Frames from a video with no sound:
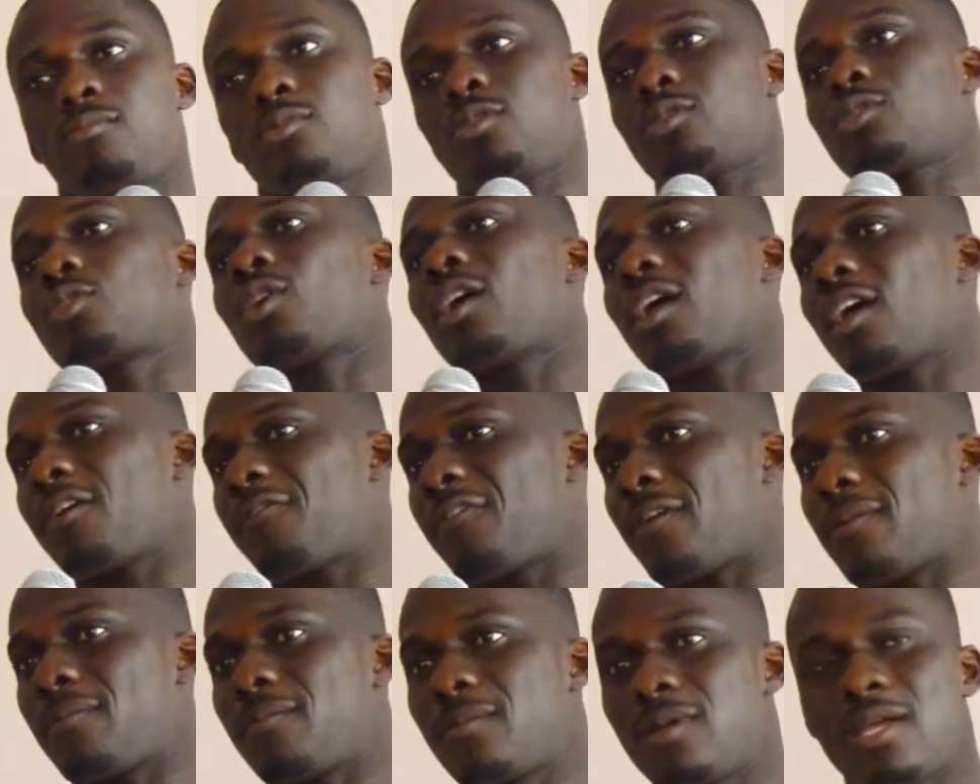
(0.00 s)
Joy
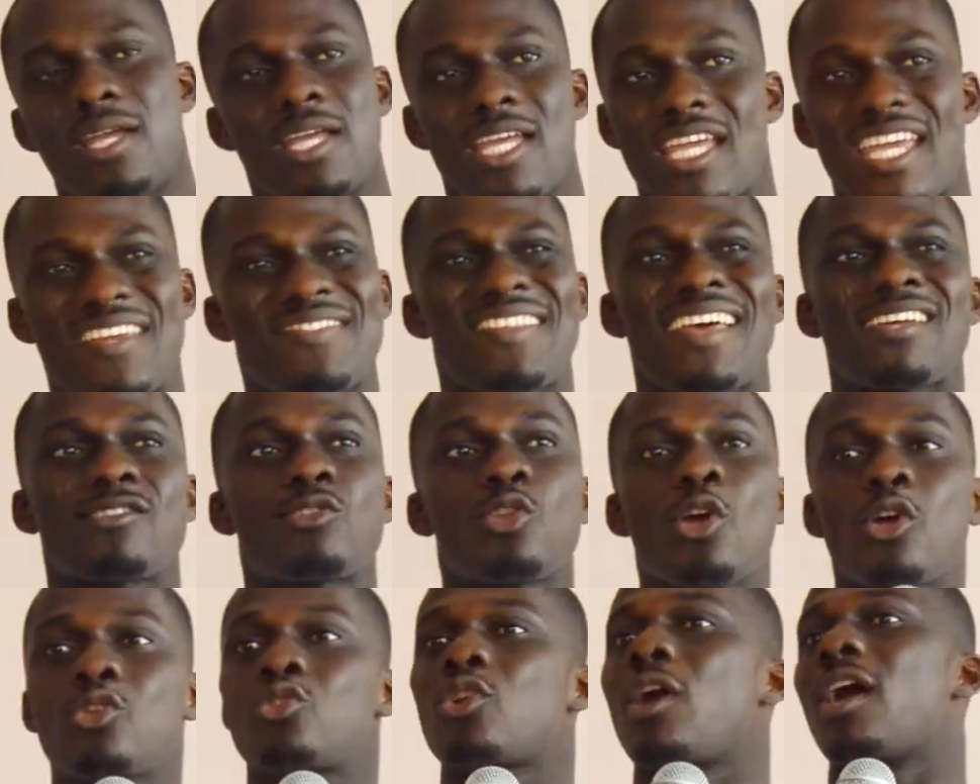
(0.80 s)
FM. If there's
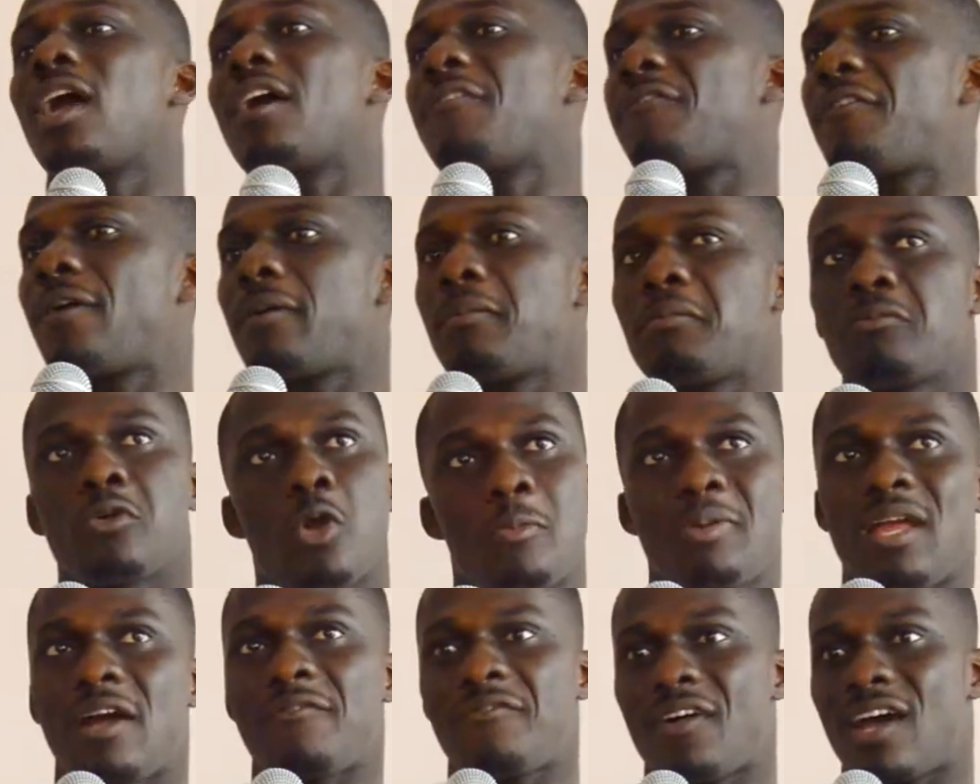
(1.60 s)
no Joy FM,
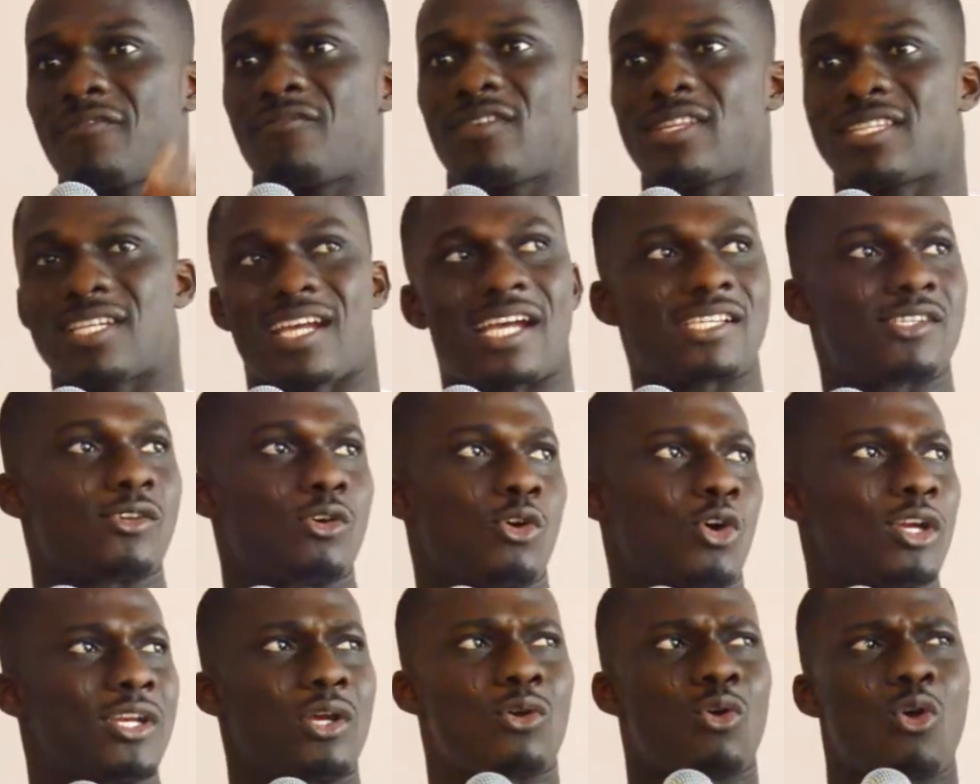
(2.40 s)
we have adverts because
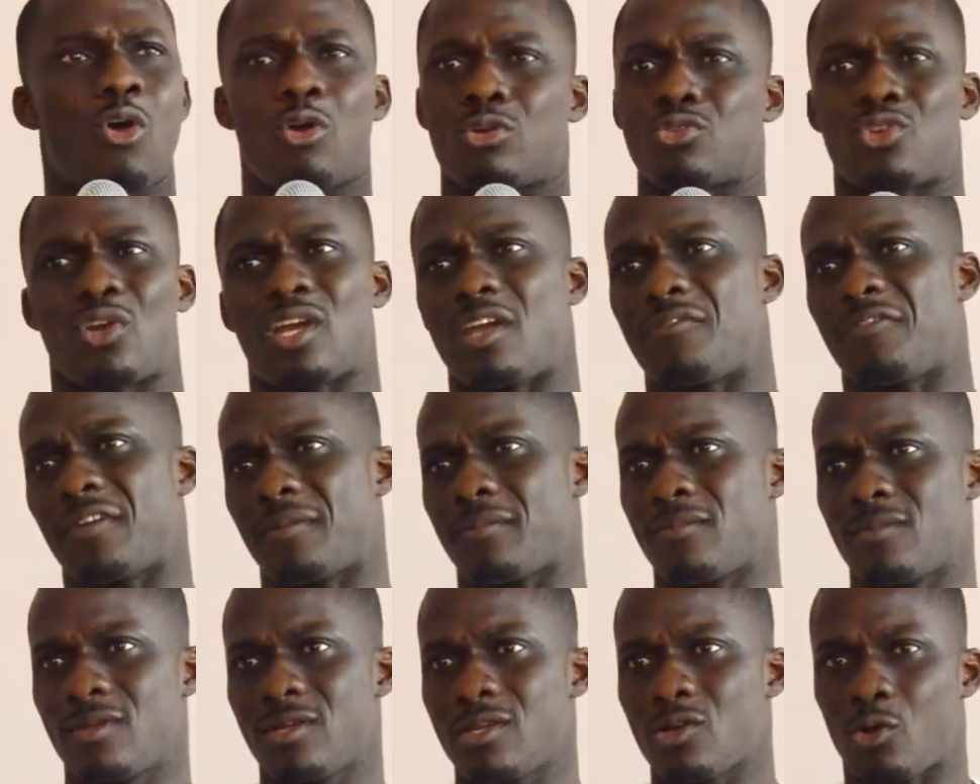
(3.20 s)
they call Joy FM.
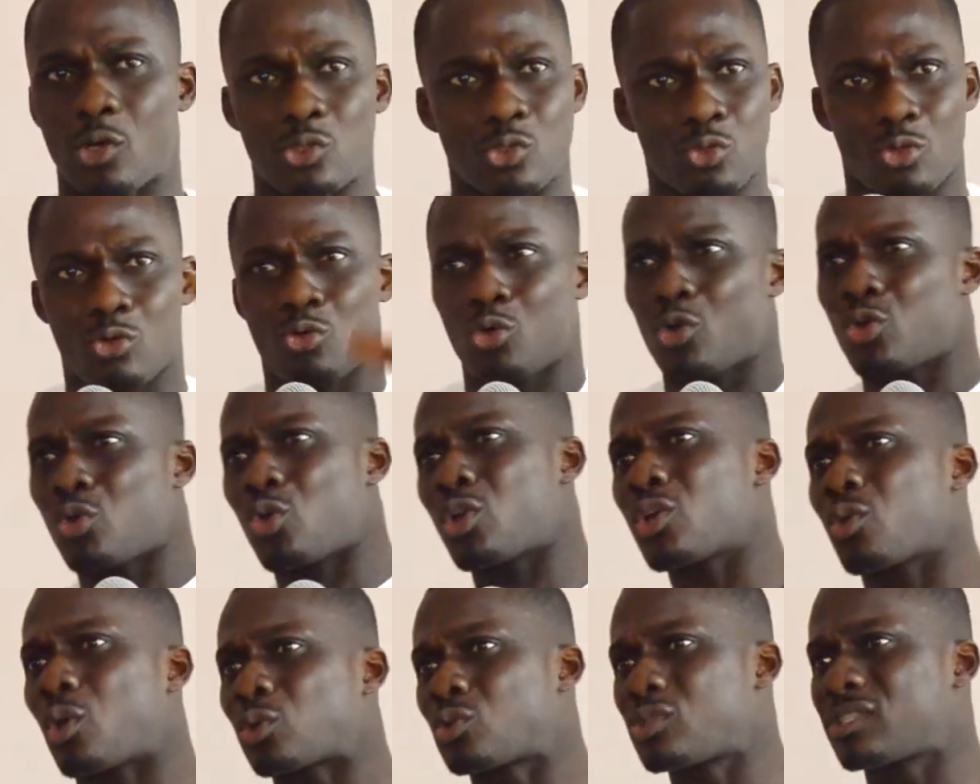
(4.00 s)
Because all
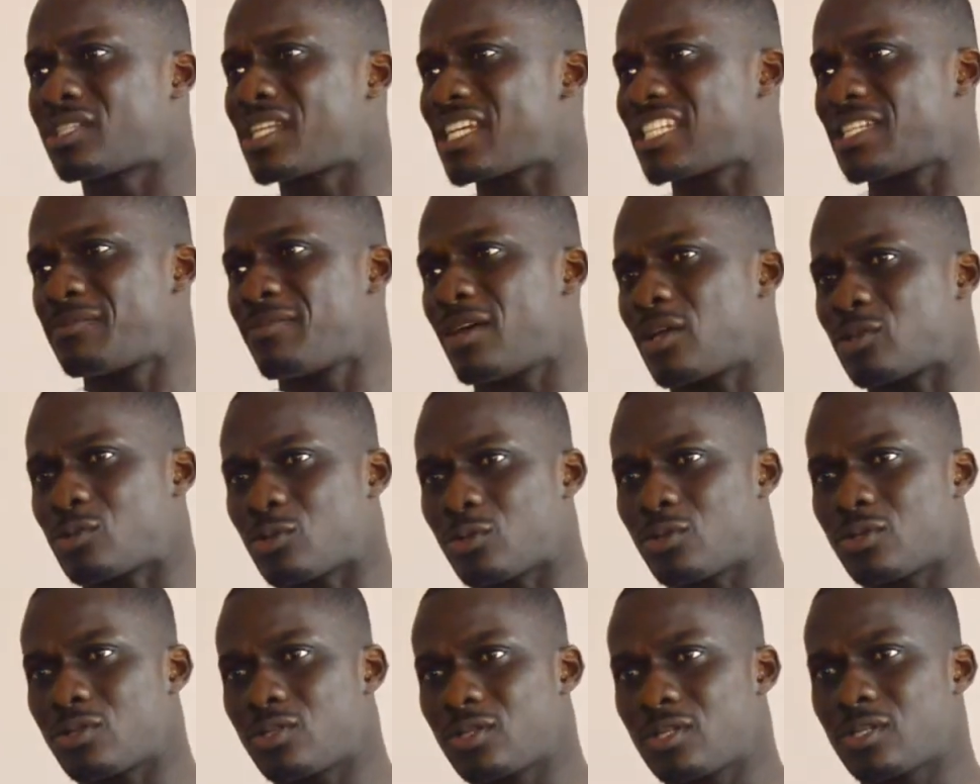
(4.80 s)
the station also.
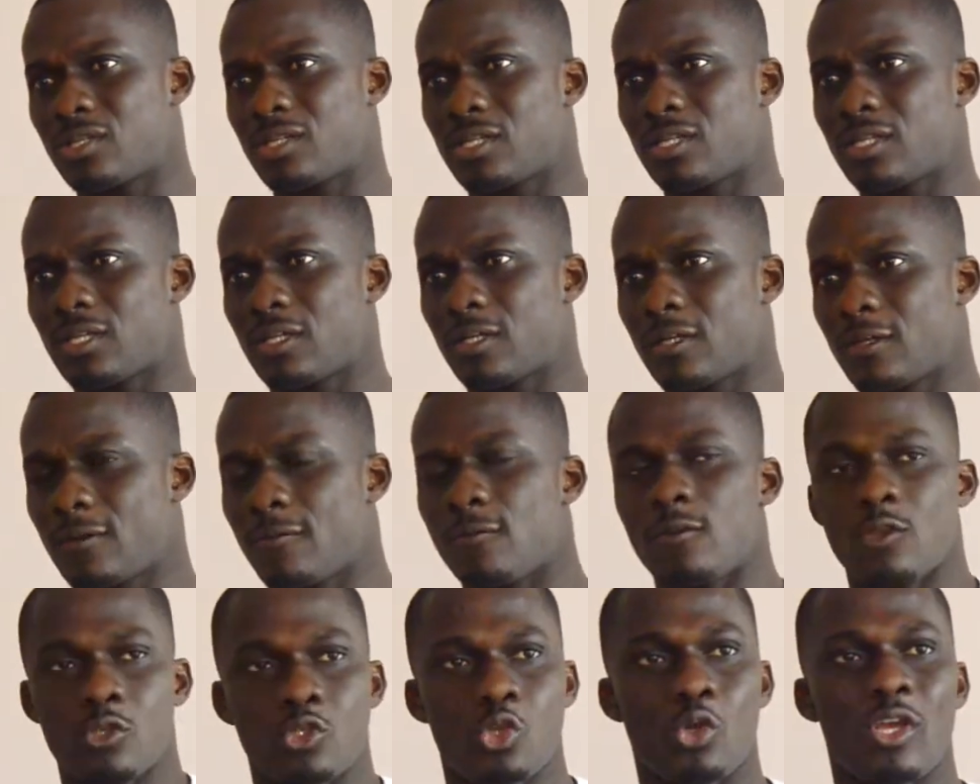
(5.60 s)

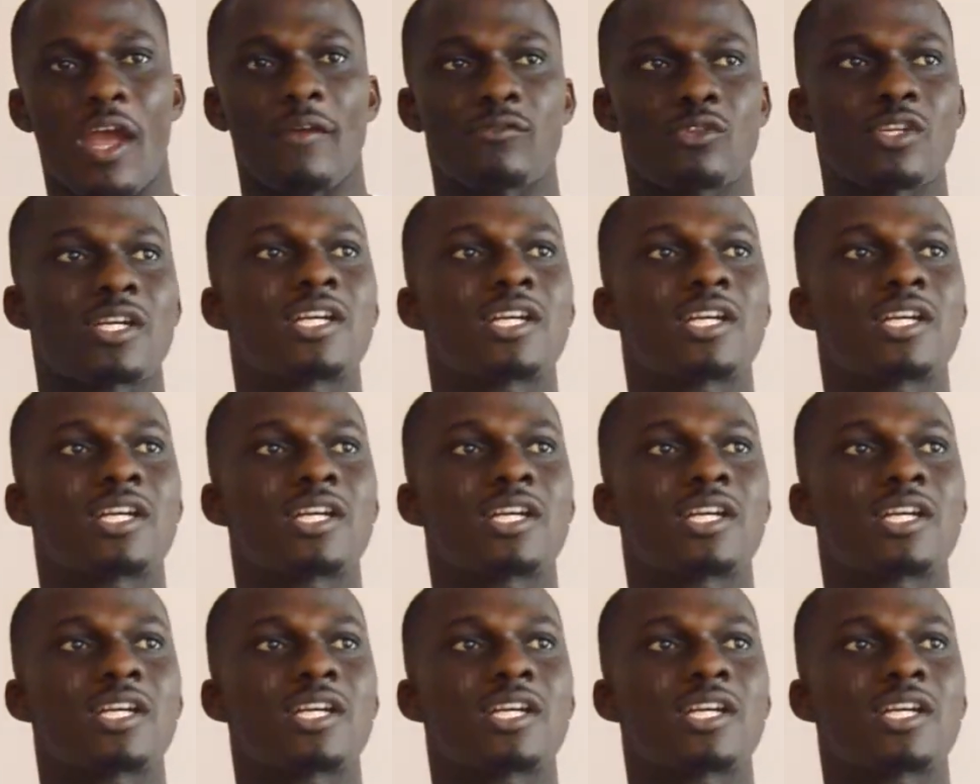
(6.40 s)
So you have to